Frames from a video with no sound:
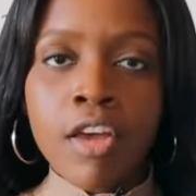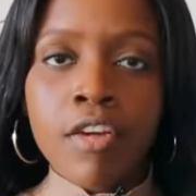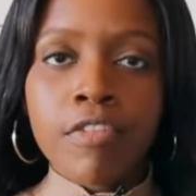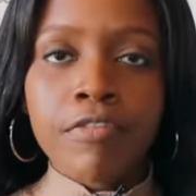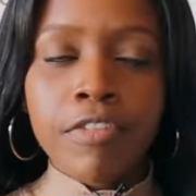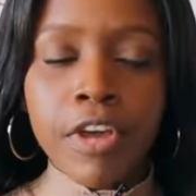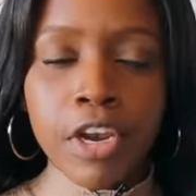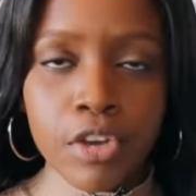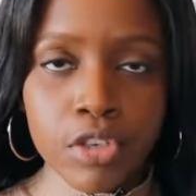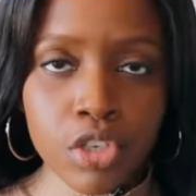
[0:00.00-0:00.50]

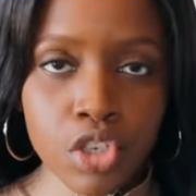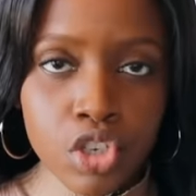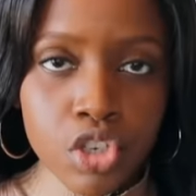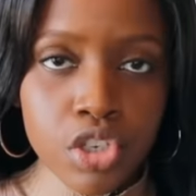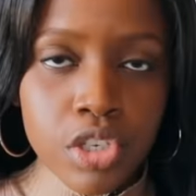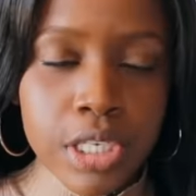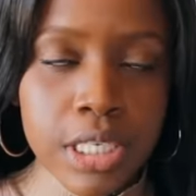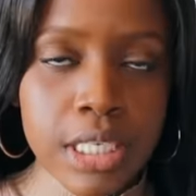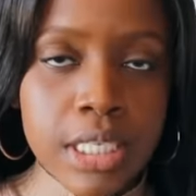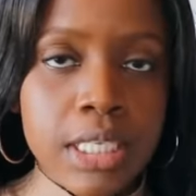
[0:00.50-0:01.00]
Fellow
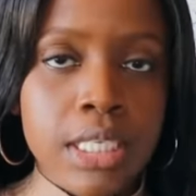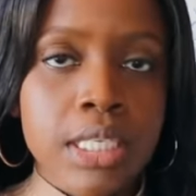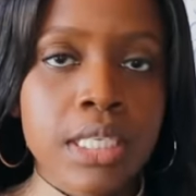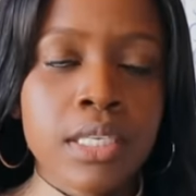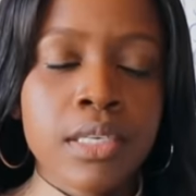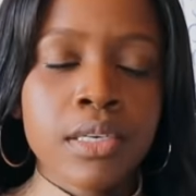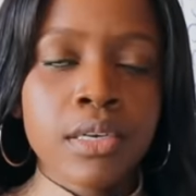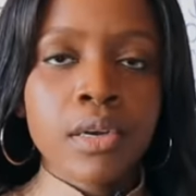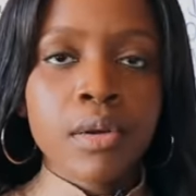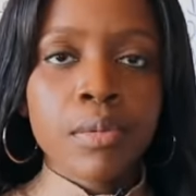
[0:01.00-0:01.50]

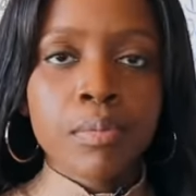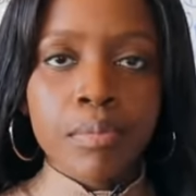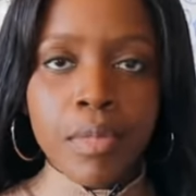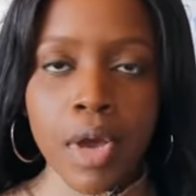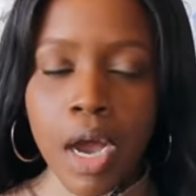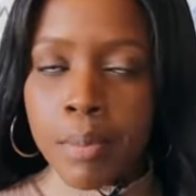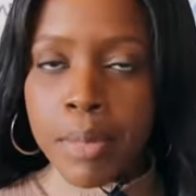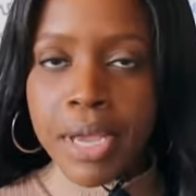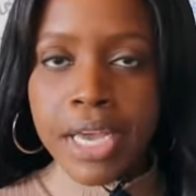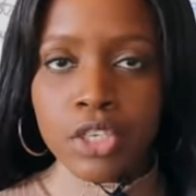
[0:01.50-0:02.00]
students,
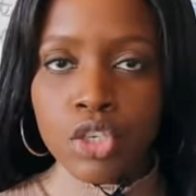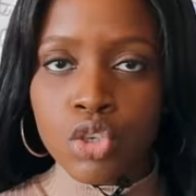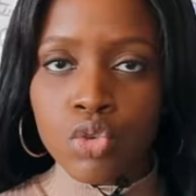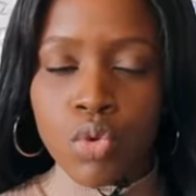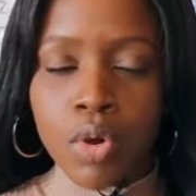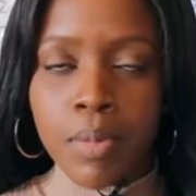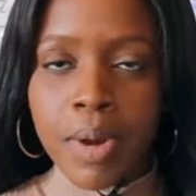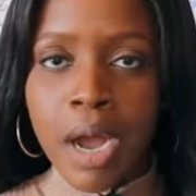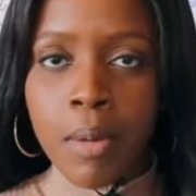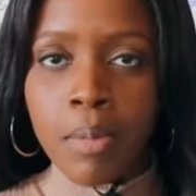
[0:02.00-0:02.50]
I'm here to
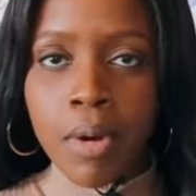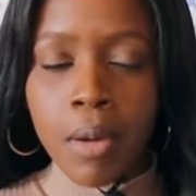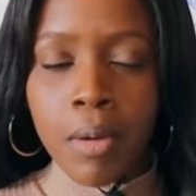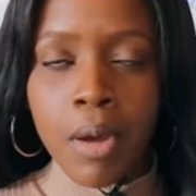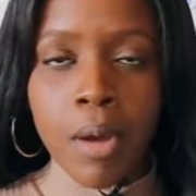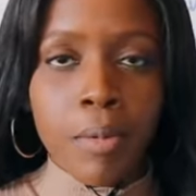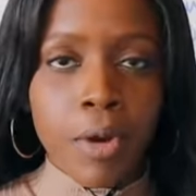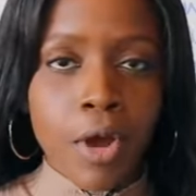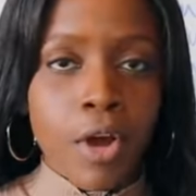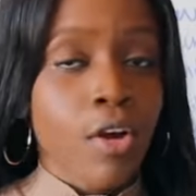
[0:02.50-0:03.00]
talk about
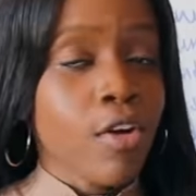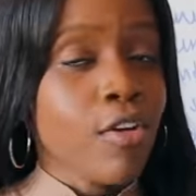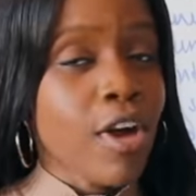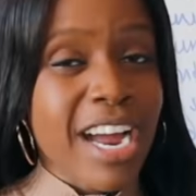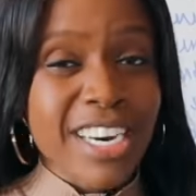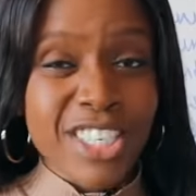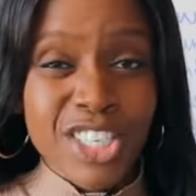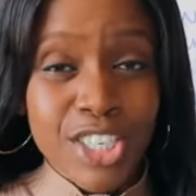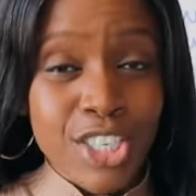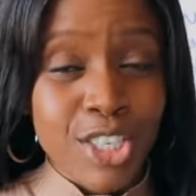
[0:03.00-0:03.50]
blah, blah, blah. But
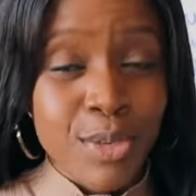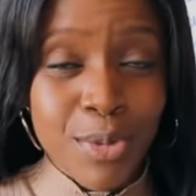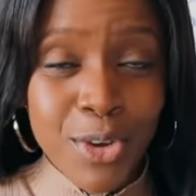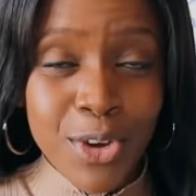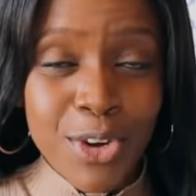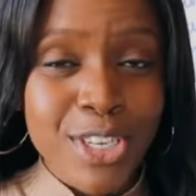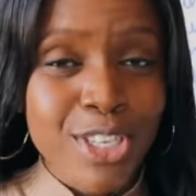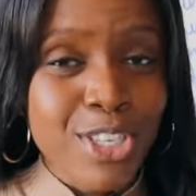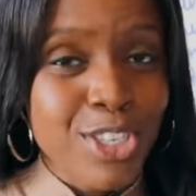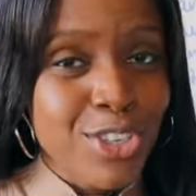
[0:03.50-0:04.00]
actually, to be
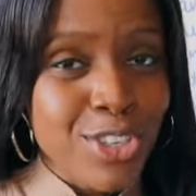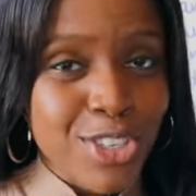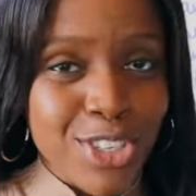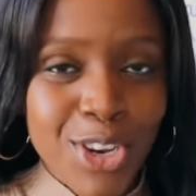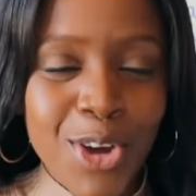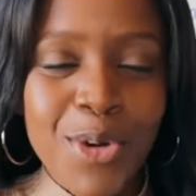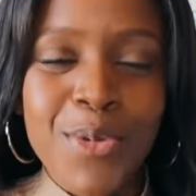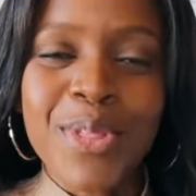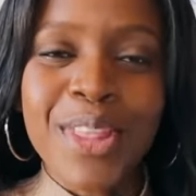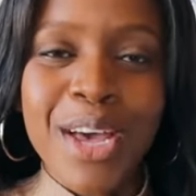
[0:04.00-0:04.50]
honest, you don't
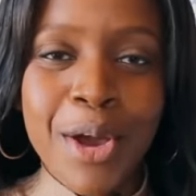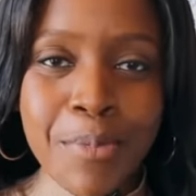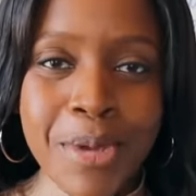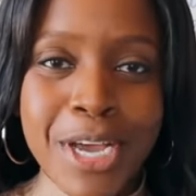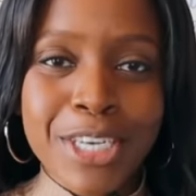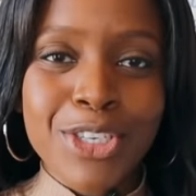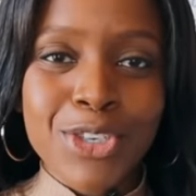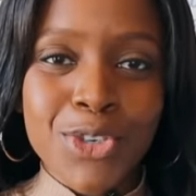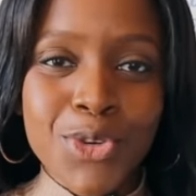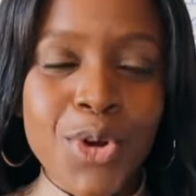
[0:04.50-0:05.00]
start with I'm
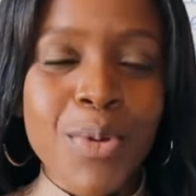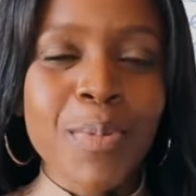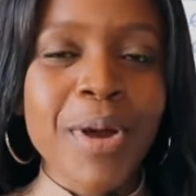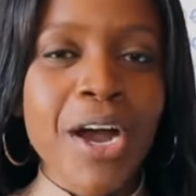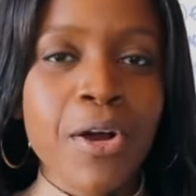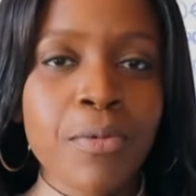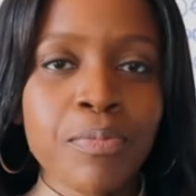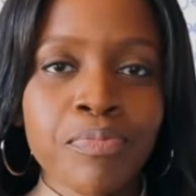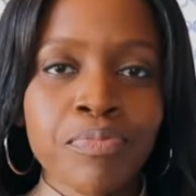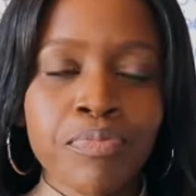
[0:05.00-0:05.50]
here to talk
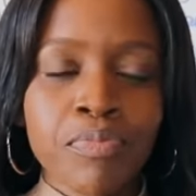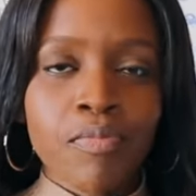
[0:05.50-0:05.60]
about.